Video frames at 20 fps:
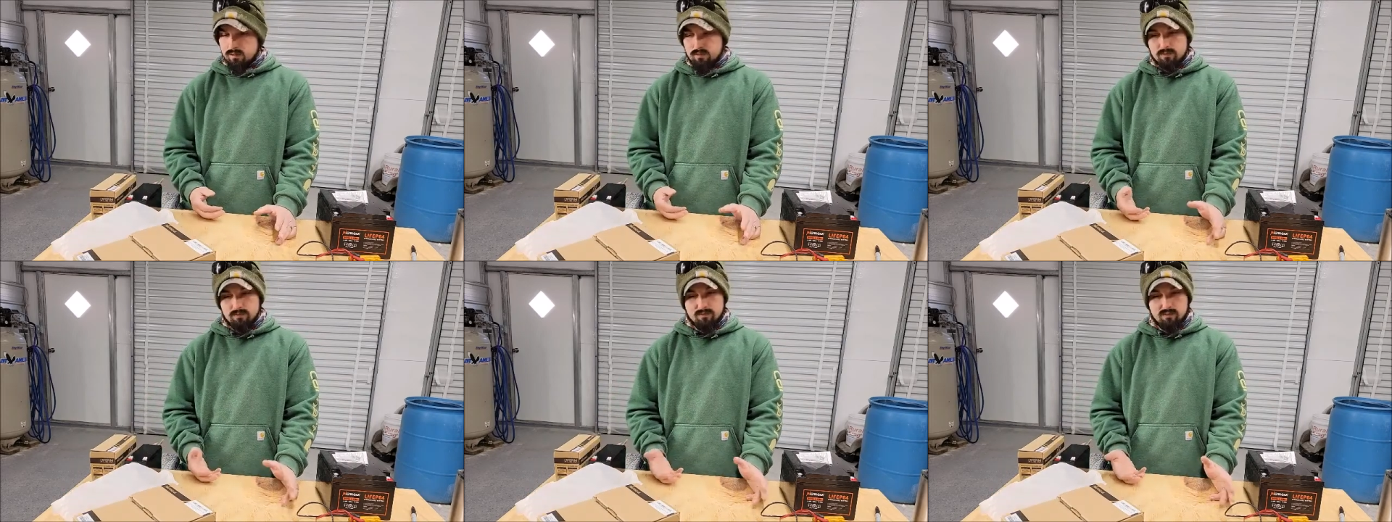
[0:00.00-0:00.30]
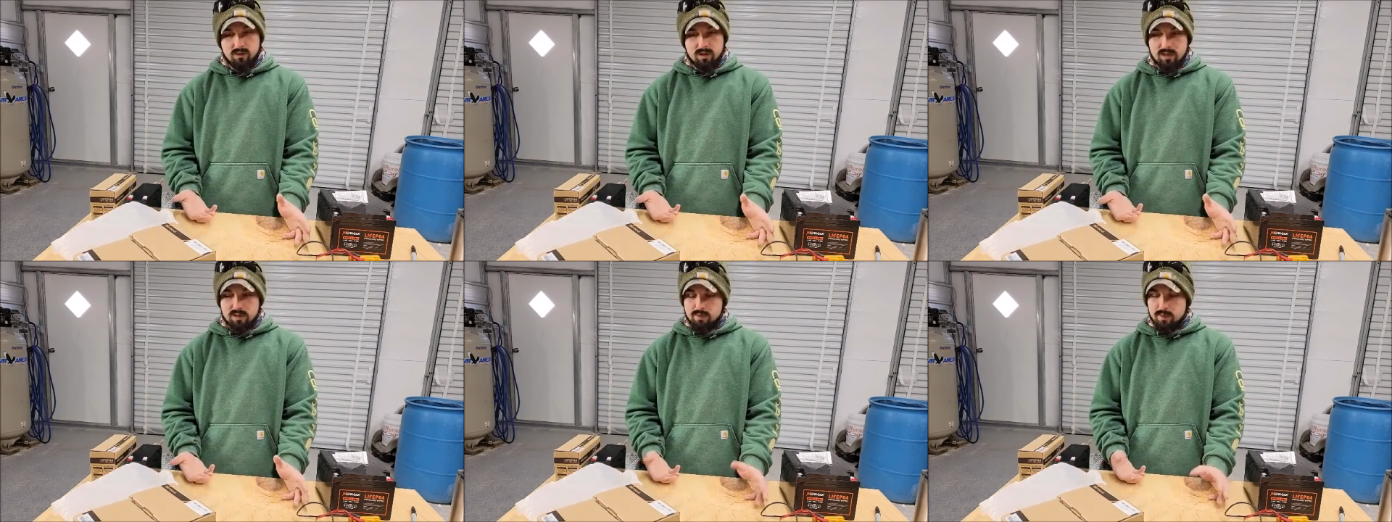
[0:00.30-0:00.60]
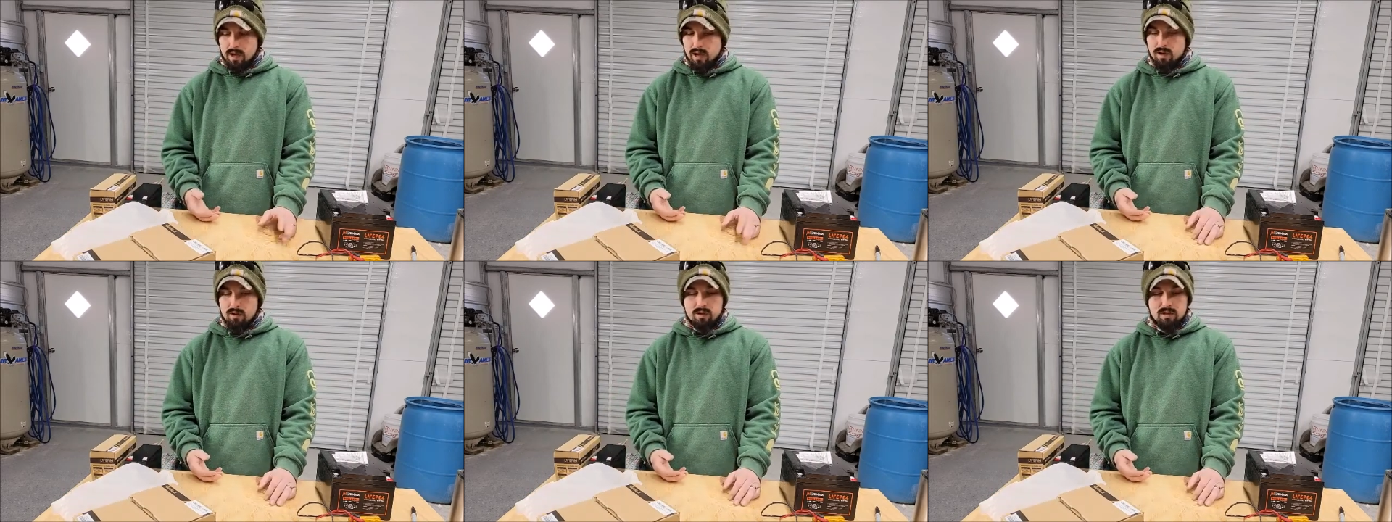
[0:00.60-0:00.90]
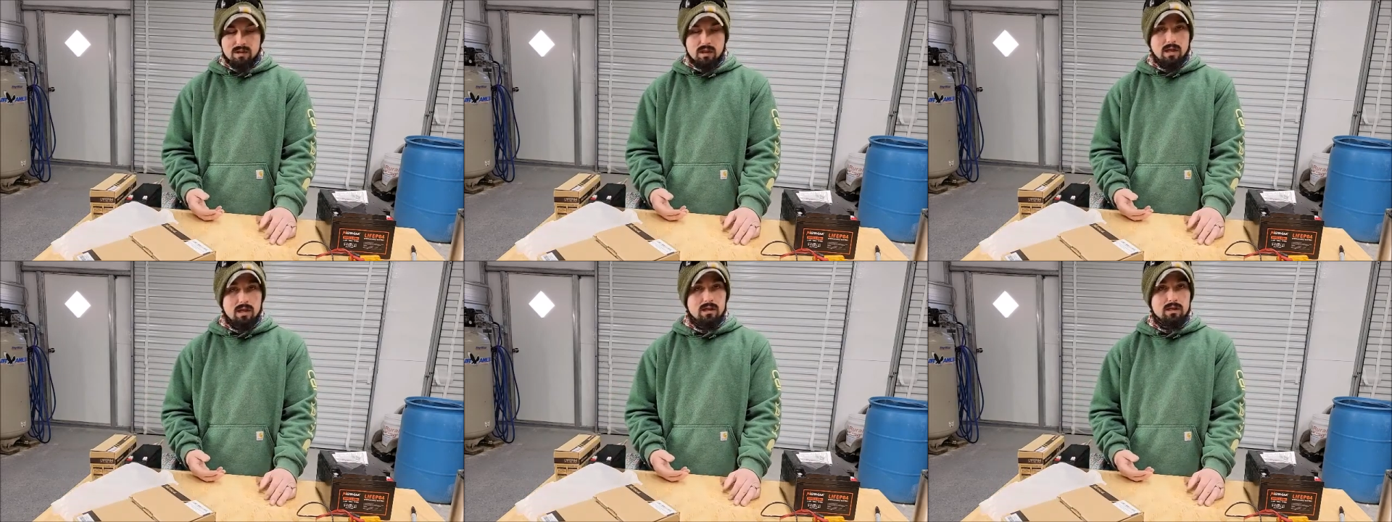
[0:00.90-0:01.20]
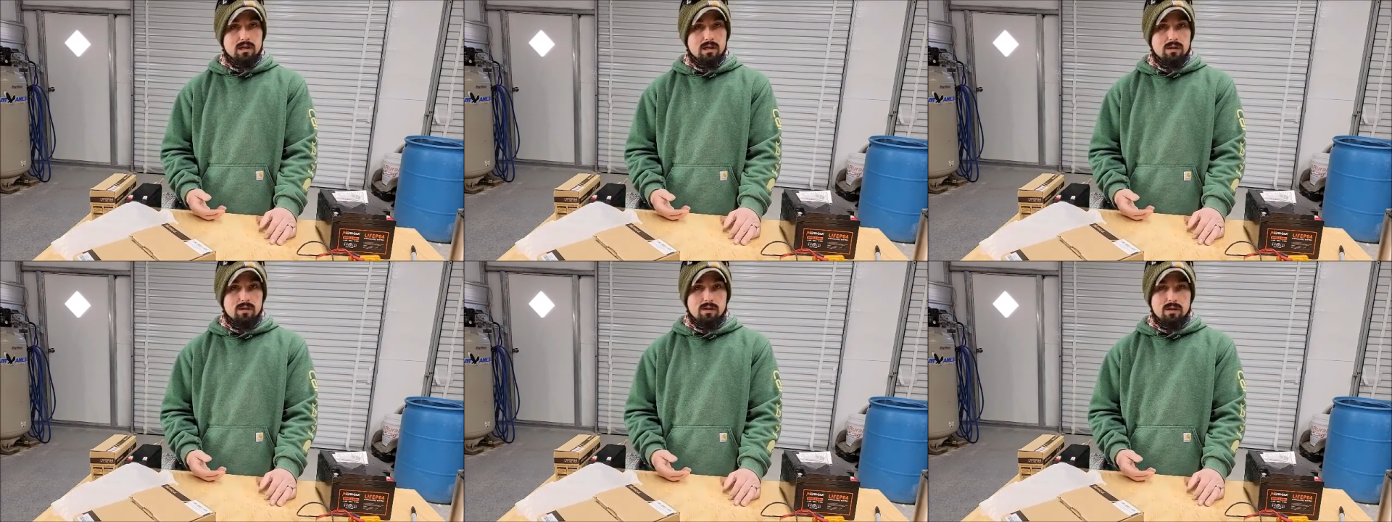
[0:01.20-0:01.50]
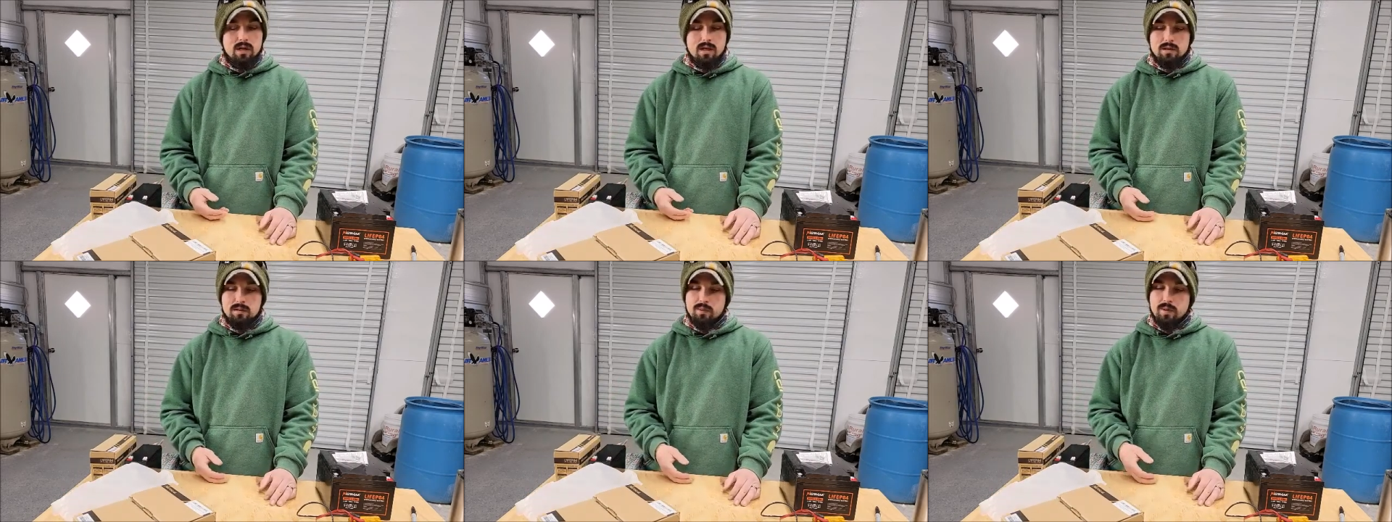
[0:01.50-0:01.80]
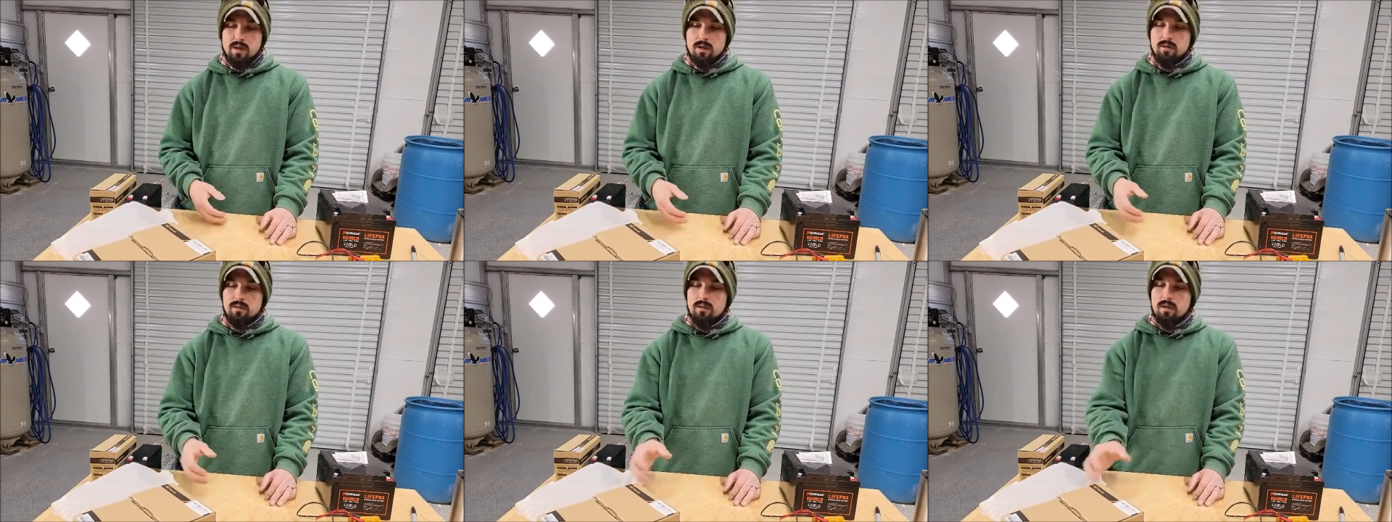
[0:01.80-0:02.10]
for these batteries that I can tell you guys
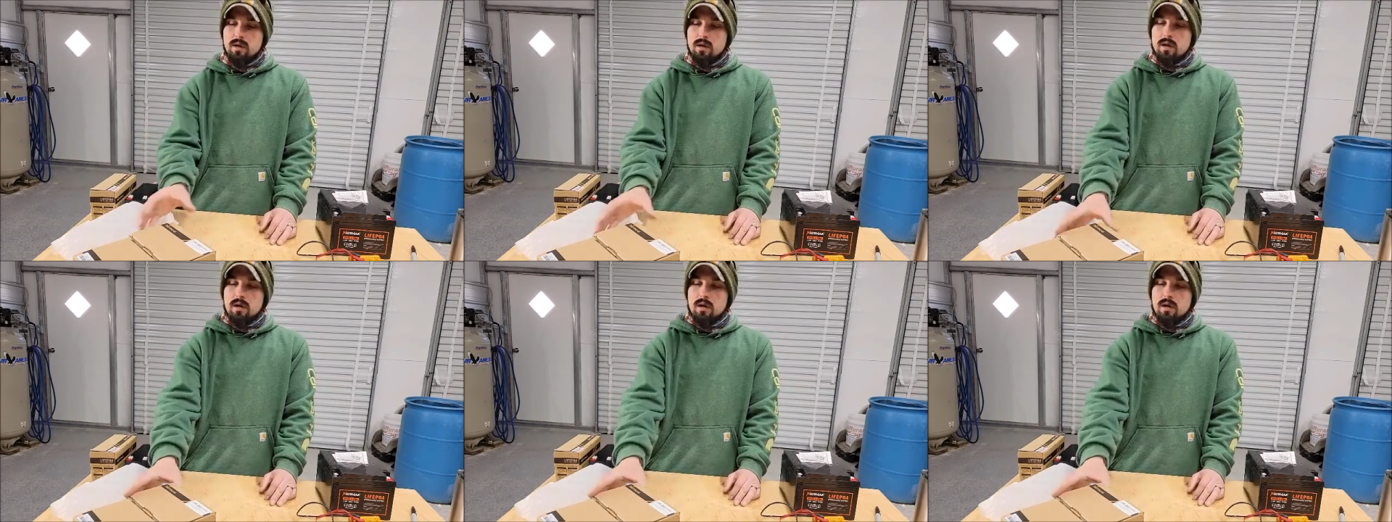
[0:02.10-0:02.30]
about.